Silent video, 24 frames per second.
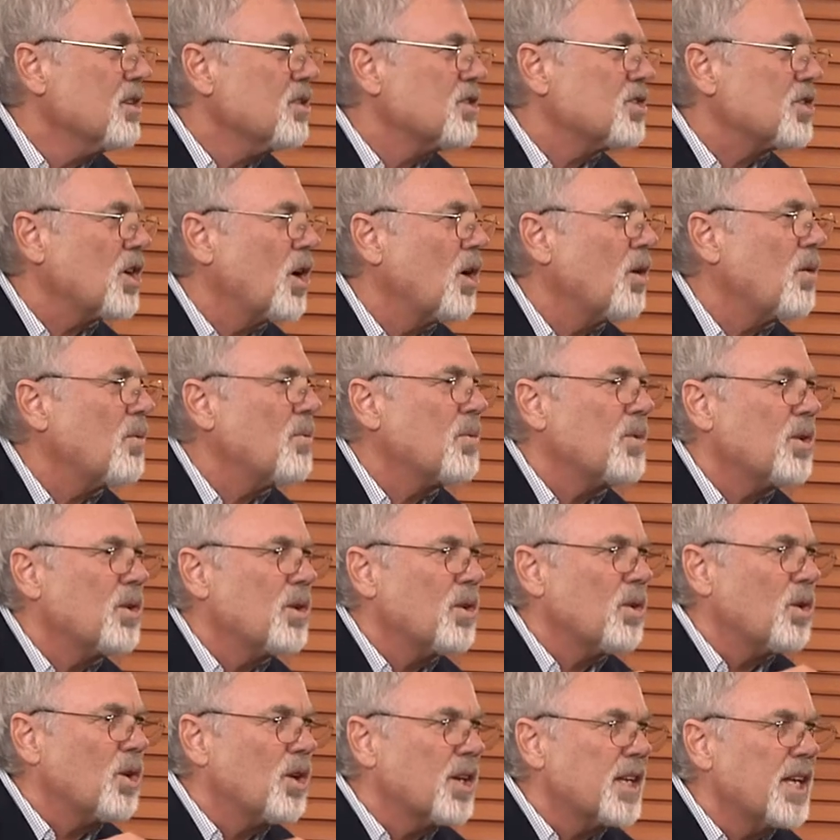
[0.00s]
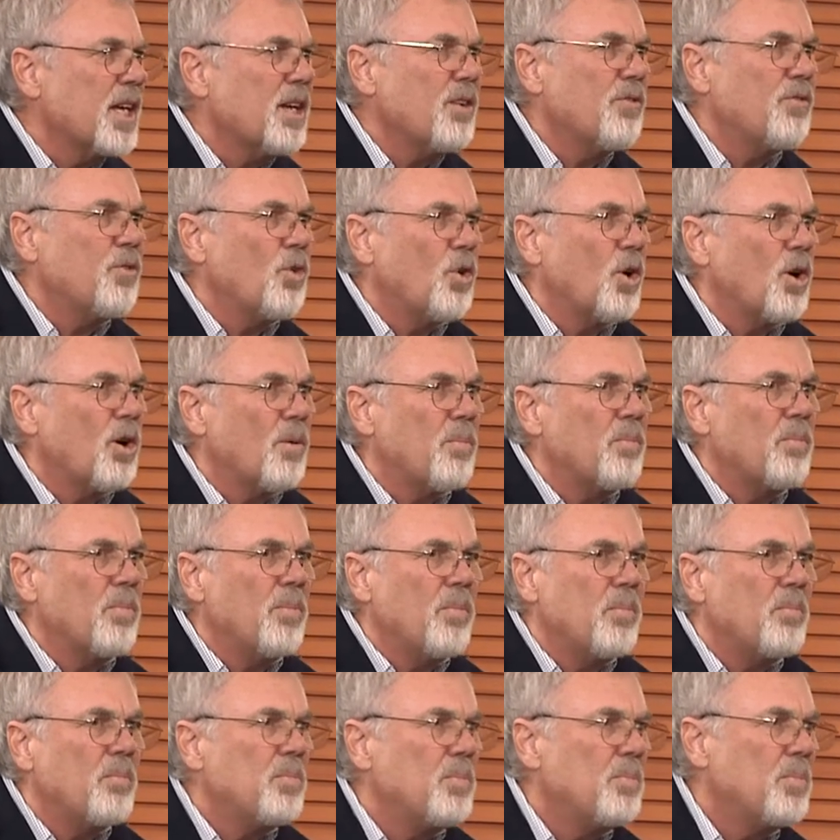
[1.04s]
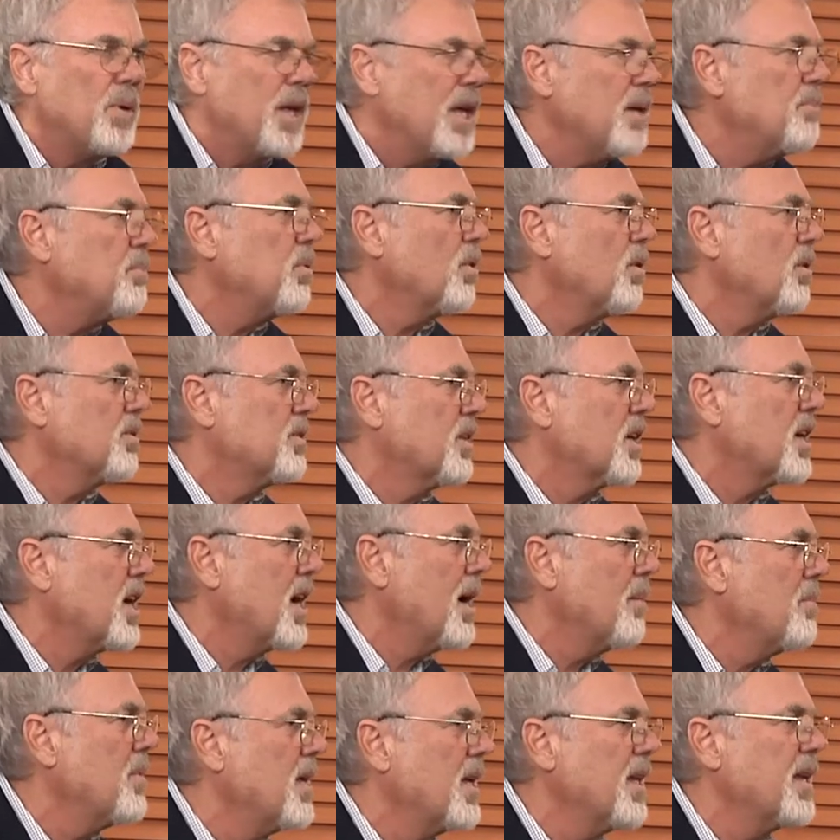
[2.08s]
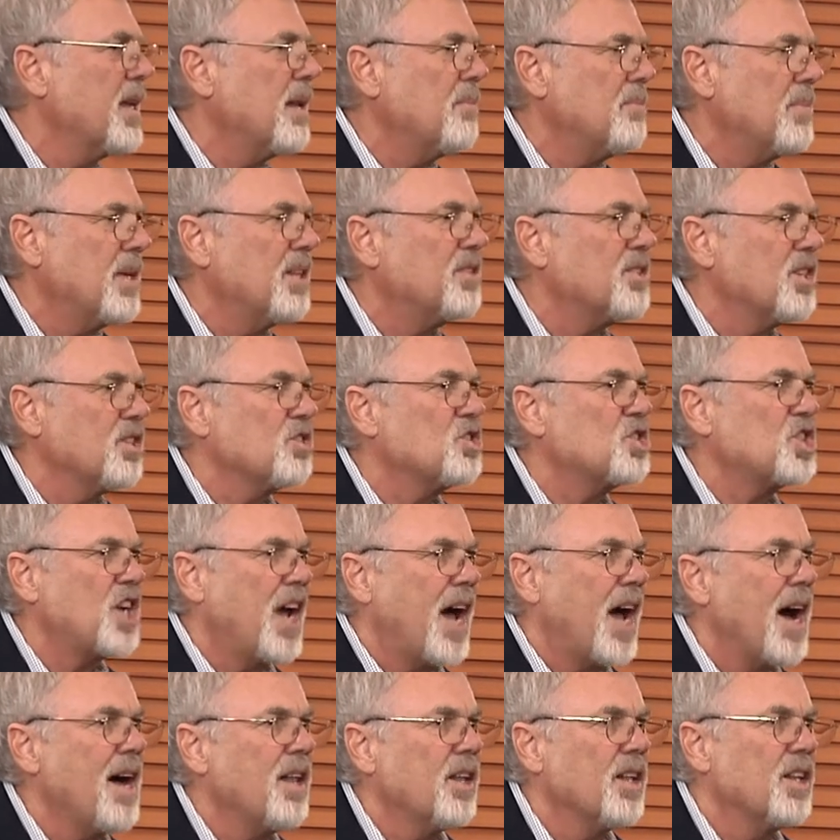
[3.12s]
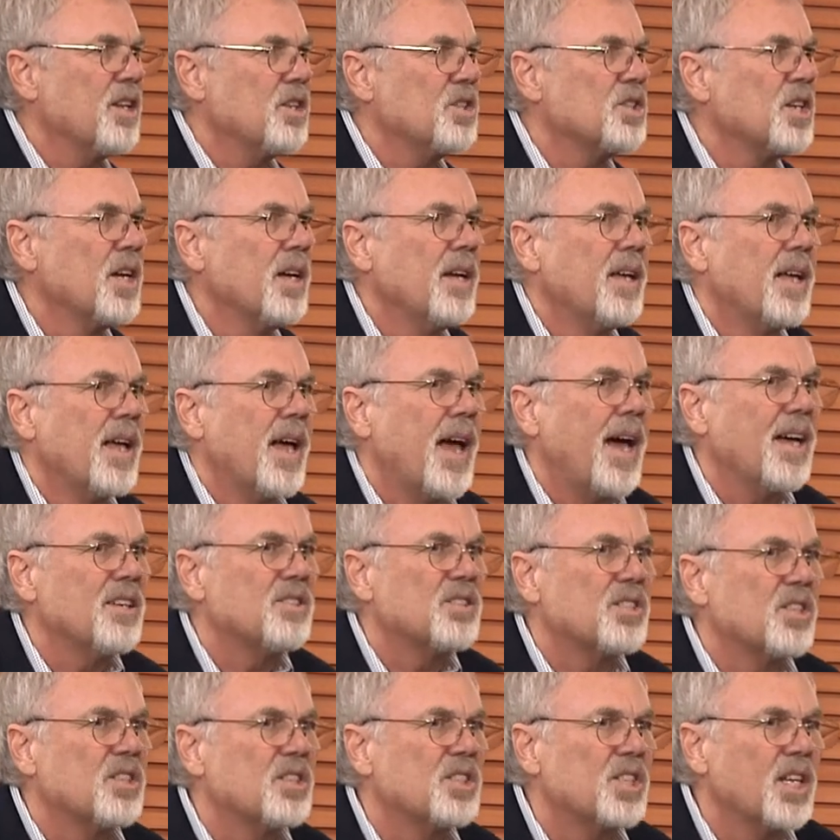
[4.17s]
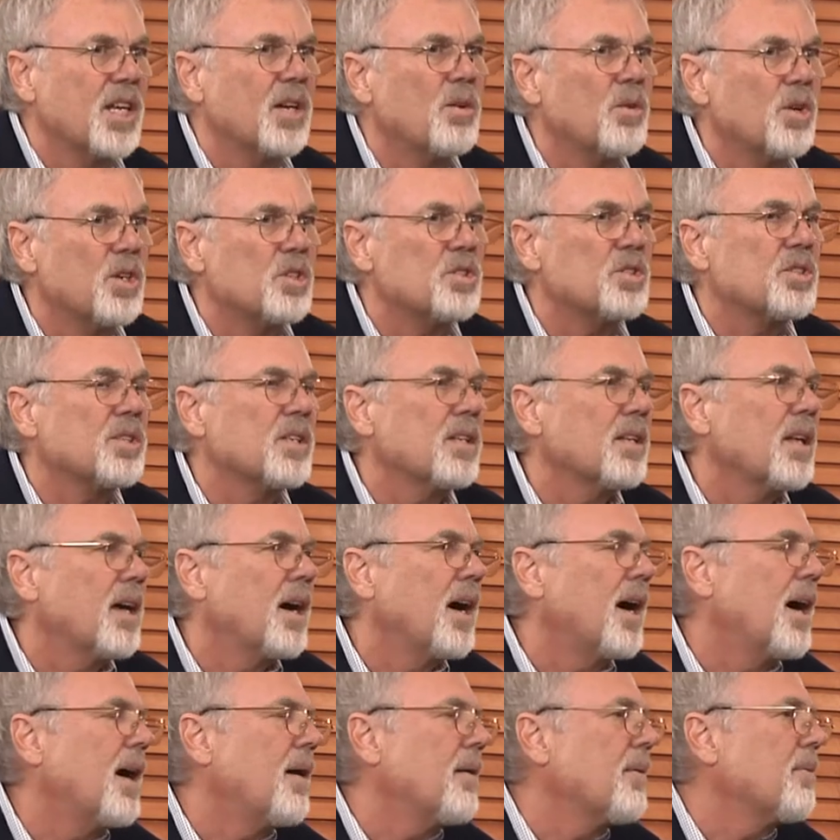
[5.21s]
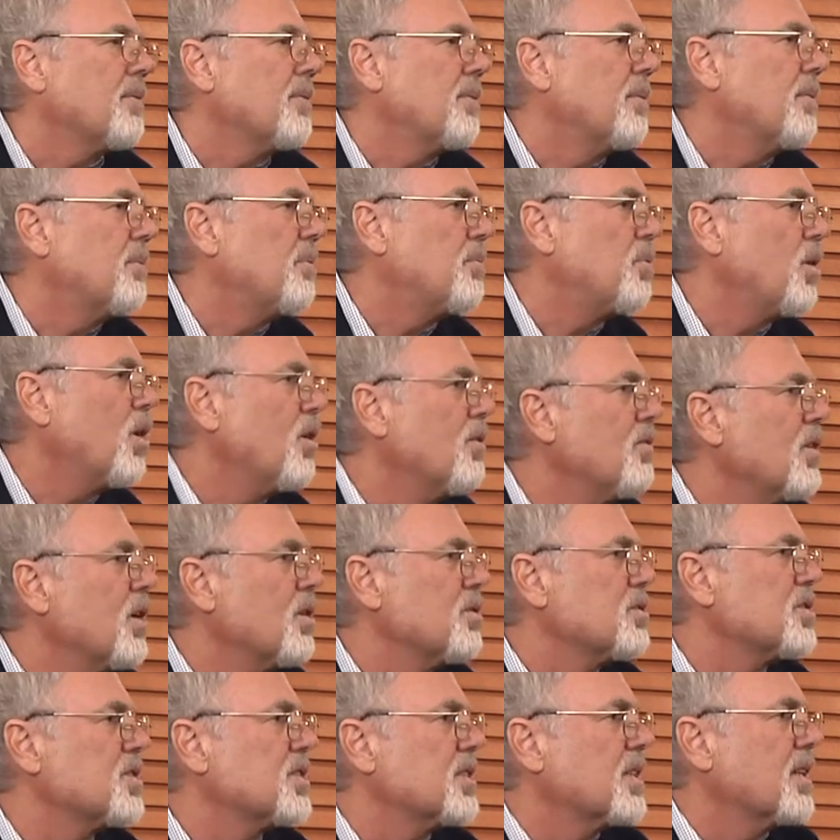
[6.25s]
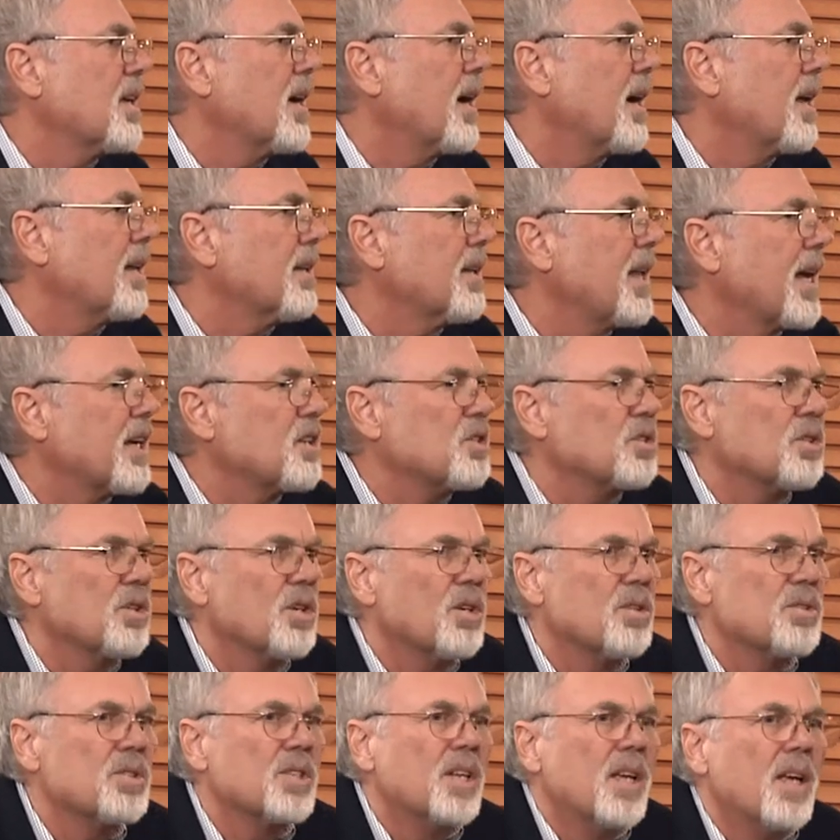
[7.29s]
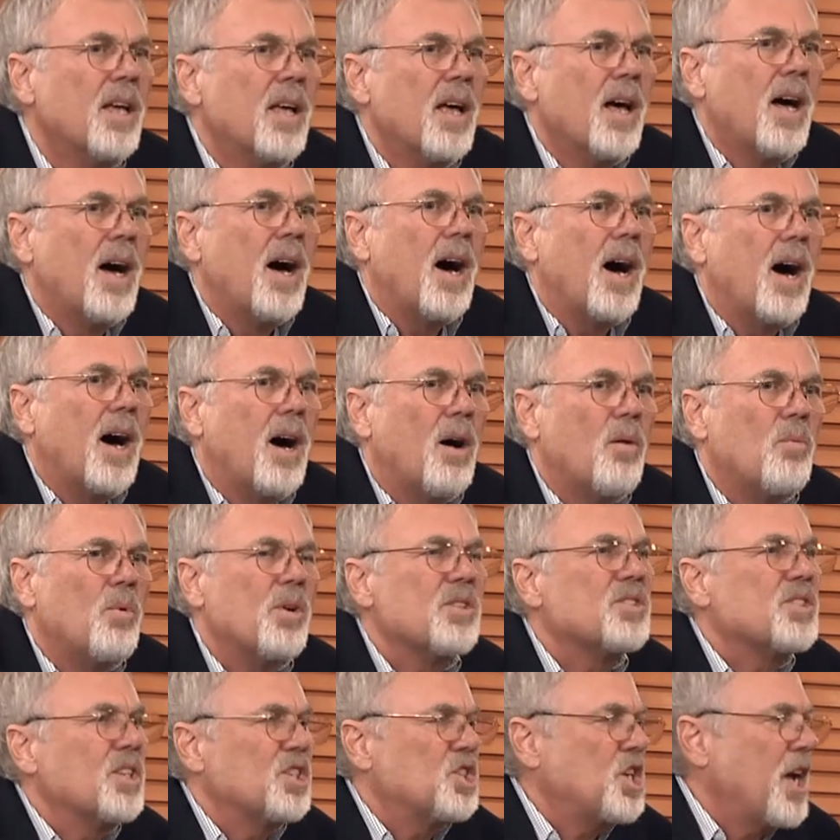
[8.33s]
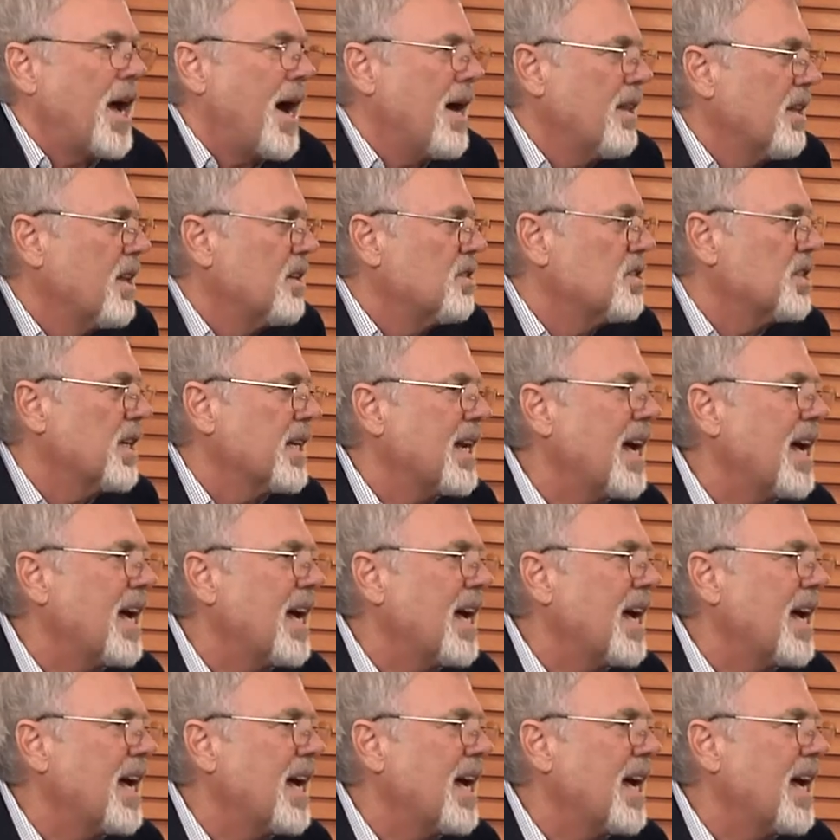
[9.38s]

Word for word: So, looking for people to come in and meet this challenge as distinguished uh, provost uh, lecturers uh, was the challenge.